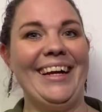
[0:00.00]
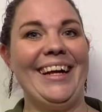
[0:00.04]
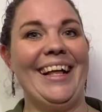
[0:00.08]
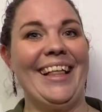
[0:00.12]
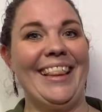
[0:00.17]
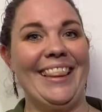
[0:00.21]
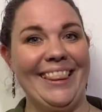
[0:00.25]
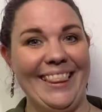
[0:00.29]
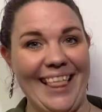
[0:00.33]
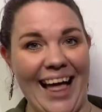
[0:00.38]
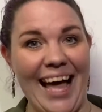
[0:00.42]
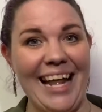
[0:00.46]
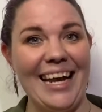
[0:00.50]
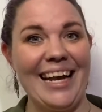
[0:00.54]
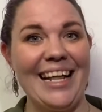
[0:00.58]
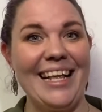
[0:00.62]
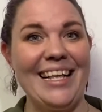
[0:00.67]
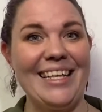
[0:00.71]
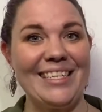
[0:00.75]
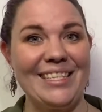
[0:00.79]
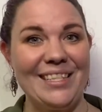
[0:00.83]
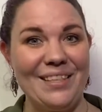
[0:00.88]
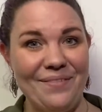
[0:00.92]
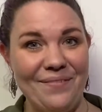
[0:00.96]
That
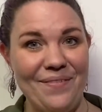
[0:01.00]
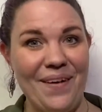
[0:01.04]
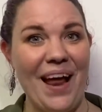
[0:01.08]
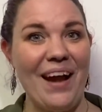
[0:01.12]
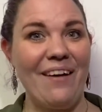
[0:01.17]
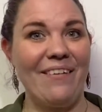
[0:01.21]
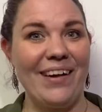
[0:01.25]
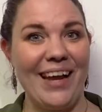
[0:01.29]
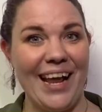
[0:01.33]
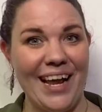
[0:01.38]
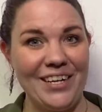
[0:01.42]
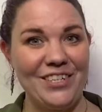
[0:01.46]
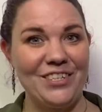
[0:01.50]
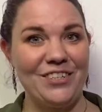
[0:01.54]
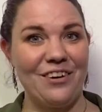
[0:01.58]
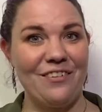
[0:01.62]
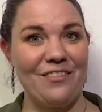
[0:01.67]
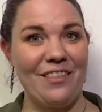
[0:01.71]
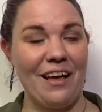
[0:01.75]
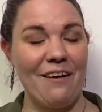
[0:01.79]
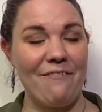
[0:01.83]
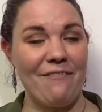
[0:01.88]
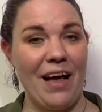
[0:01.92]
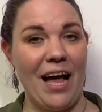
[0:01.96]
is the variation of
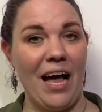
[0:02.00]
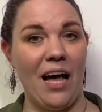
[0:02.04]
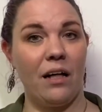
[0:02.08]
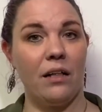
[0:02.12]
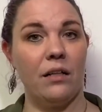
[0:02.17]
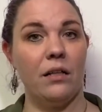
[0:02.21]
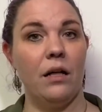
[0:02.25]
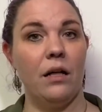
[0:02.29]
that vowel.